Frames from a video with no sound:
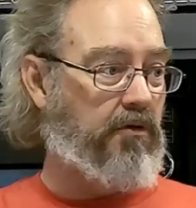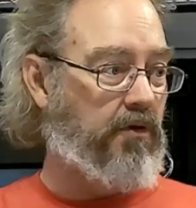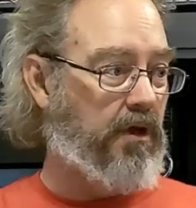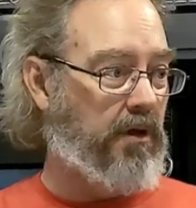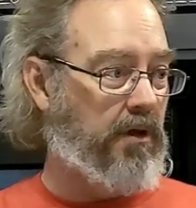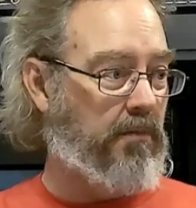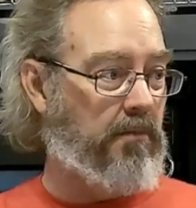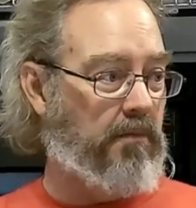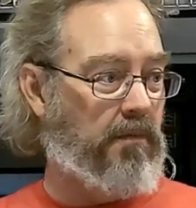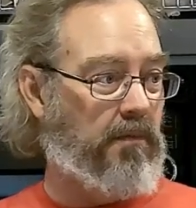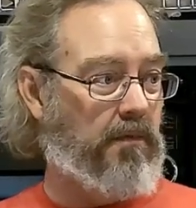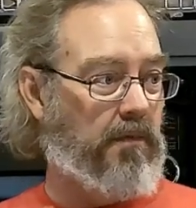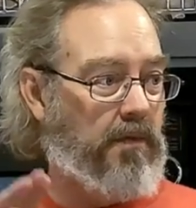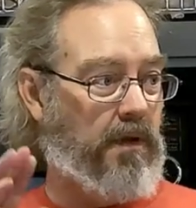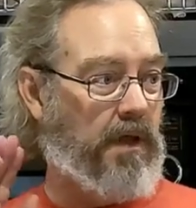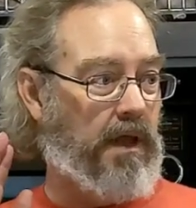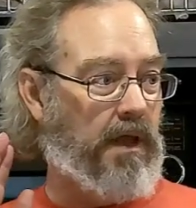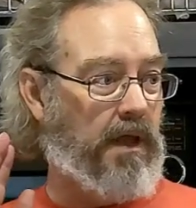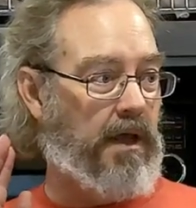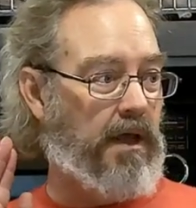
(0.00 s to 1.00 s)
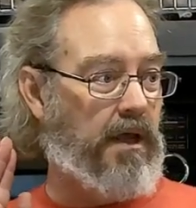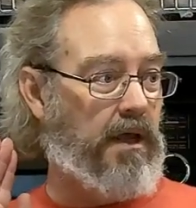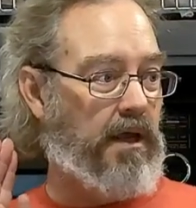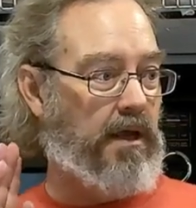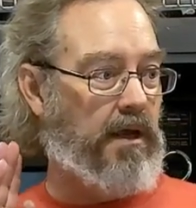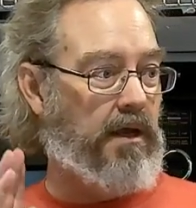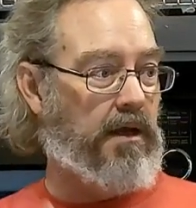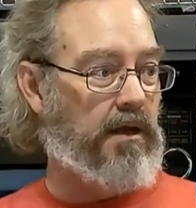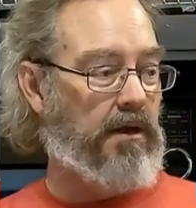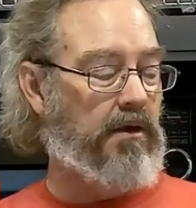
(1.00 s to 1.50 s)
cream
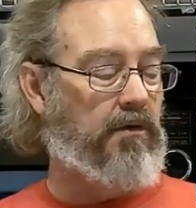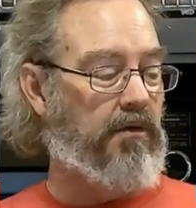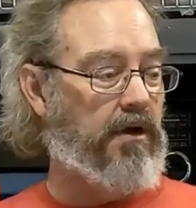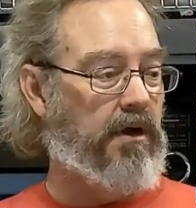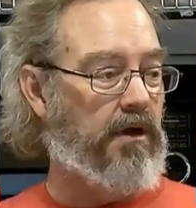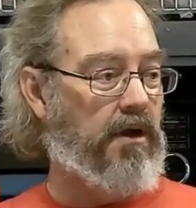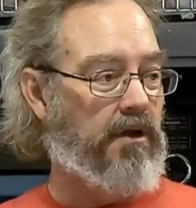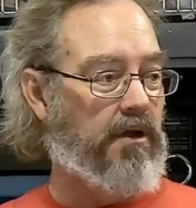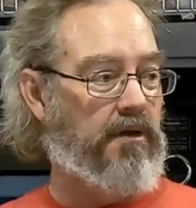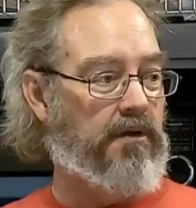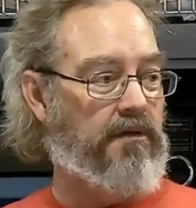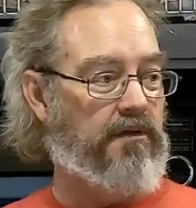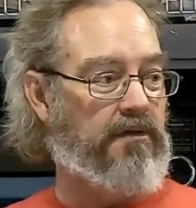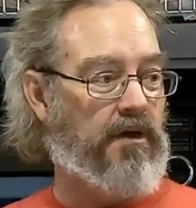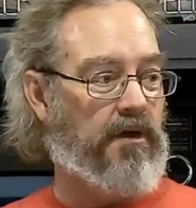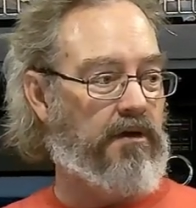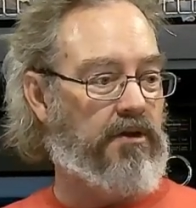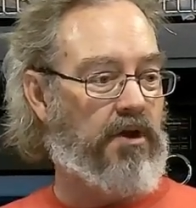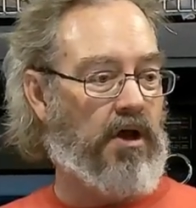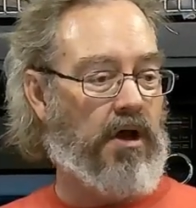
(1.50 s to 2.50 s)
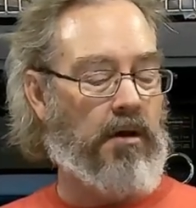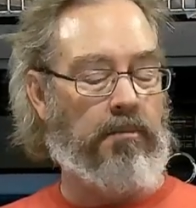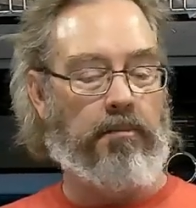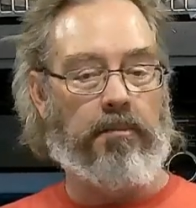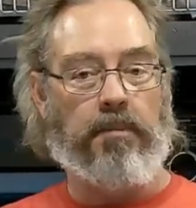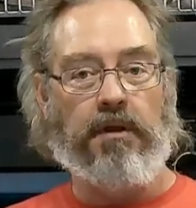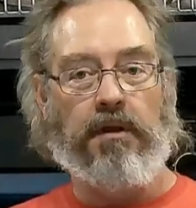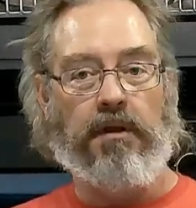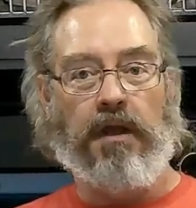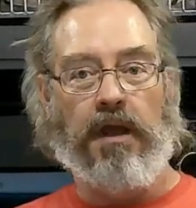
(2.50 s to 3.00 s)
and green onions on top.
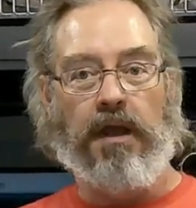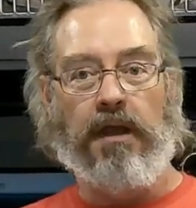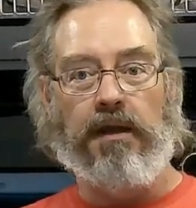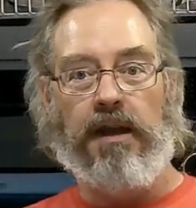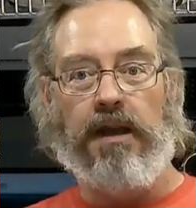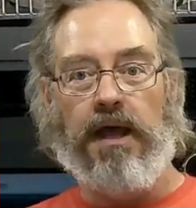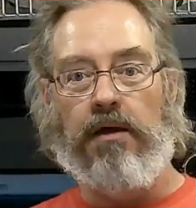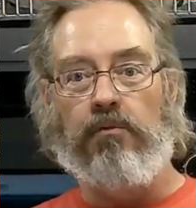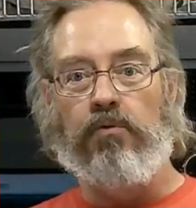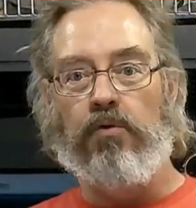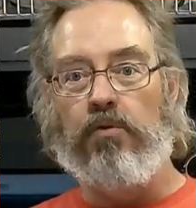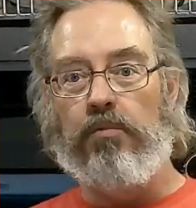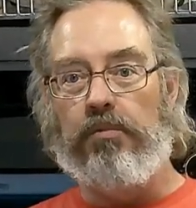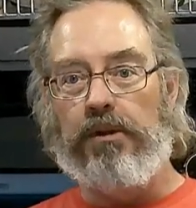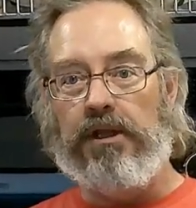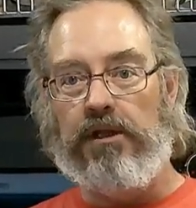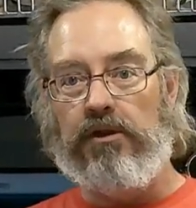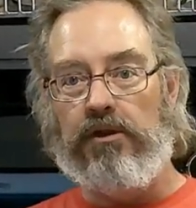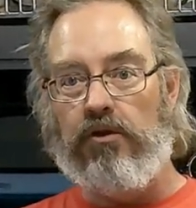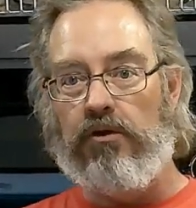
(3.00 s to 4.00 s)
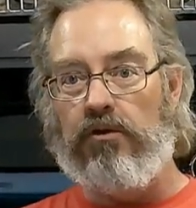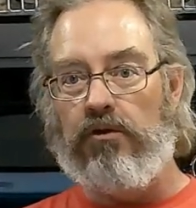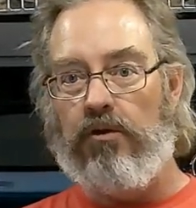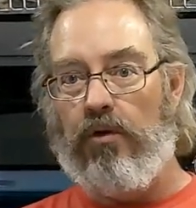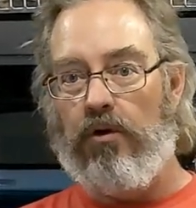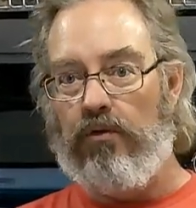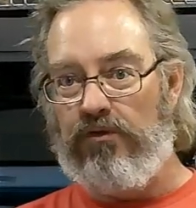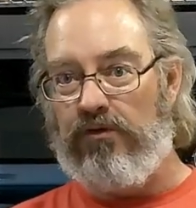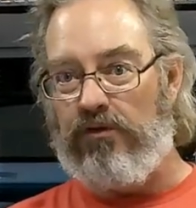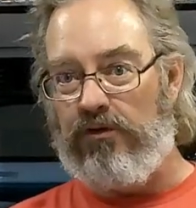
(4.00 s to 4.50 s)
And that will be your
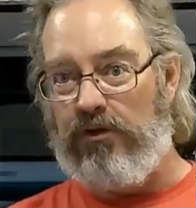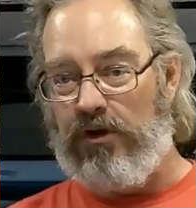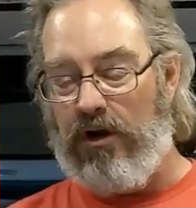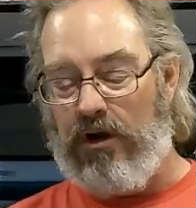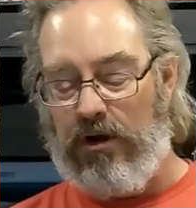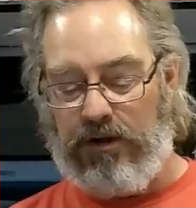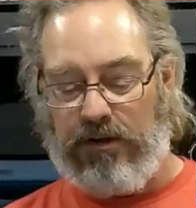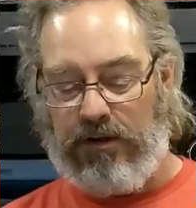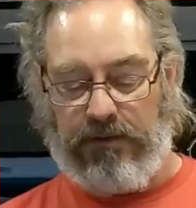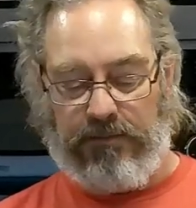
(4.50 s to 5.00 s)
hoser dog.